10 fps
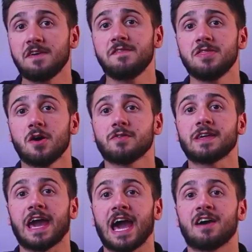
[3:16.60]
Even though
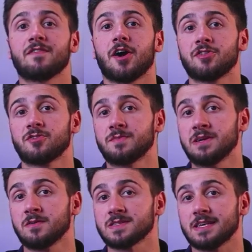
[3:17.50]
they have other
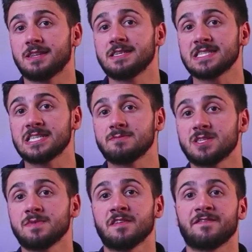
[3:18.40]
meals, this seems
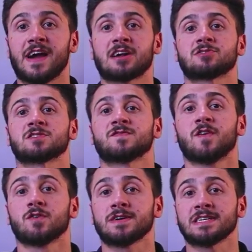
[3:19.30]
to be Factor's
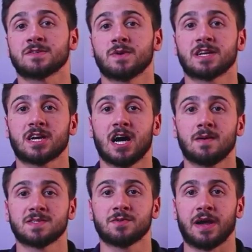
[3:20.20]
focus when it
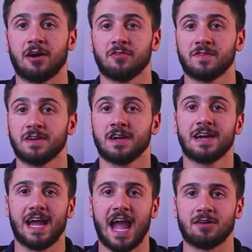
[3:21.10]
comes to healthy
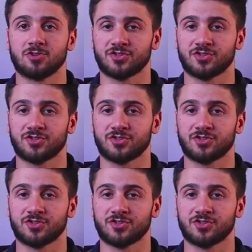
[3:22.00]
and